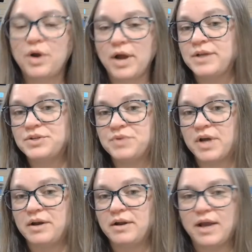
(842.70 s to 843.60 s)
I do
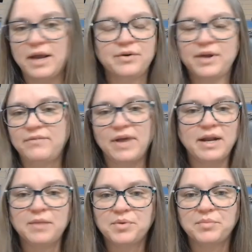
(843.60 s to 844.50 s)
none. I don't have any
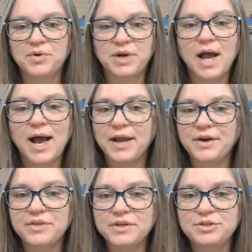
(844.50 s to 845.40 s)
promoted higher
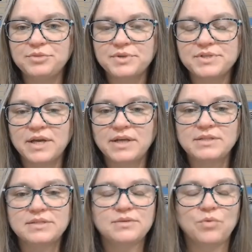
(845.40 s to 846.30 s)
than
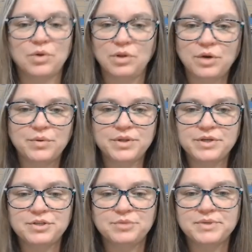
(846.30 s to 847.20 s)
2% or lower than
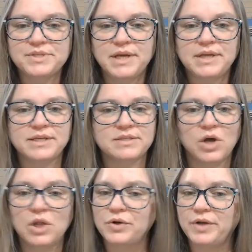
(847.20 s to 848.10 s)
2%. It's
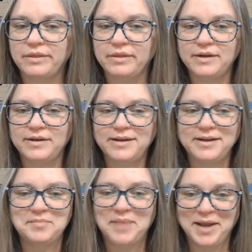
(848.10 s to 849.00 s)
all or nothing,
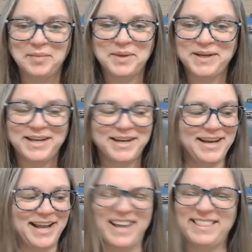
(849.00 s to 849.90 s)
in my opinion,
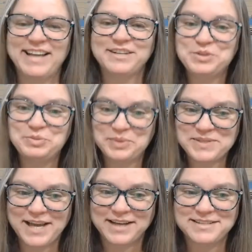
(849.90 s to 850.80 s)
at that
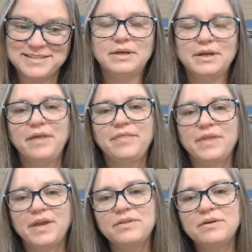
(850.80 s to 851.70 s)
2%.
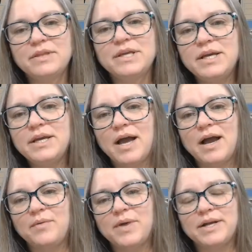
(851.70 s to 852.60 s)
The other thing
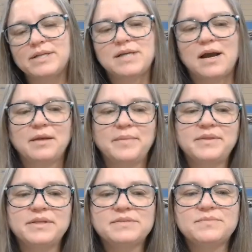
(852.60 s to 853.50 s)
I wanted to talk about
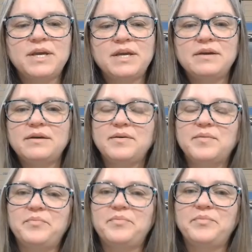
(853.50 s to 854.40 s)
this week,
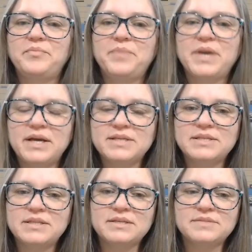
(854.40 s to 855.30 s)
because
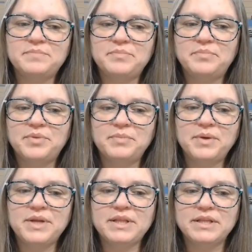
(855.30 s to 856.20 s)
of this
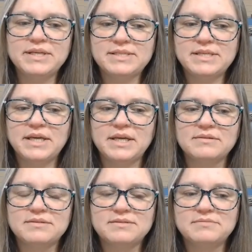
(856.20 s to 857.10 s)
promoted listings